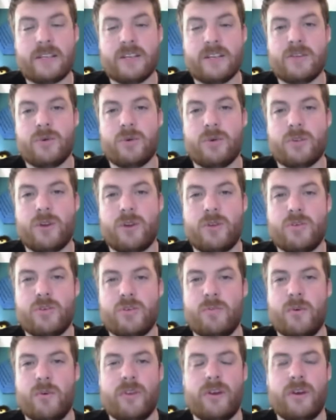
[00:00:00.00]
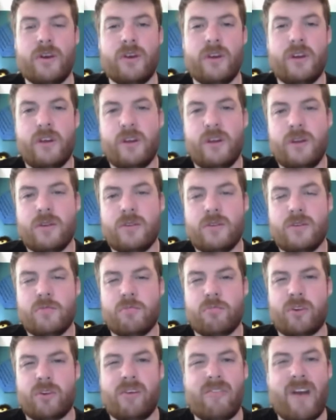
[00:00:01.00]
There's also some other sort of
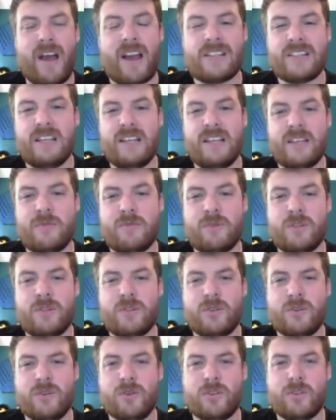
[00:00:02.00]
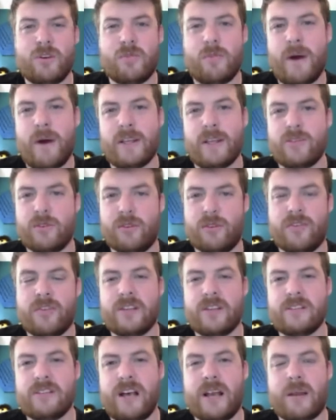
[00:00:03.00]
prereqs it needs to install, so we might install
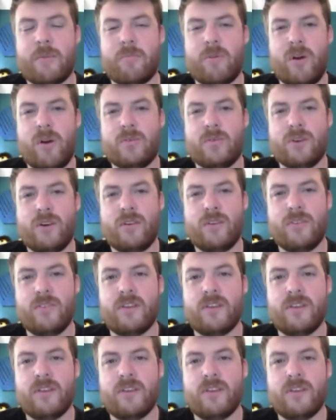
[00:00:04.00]
things like Proton and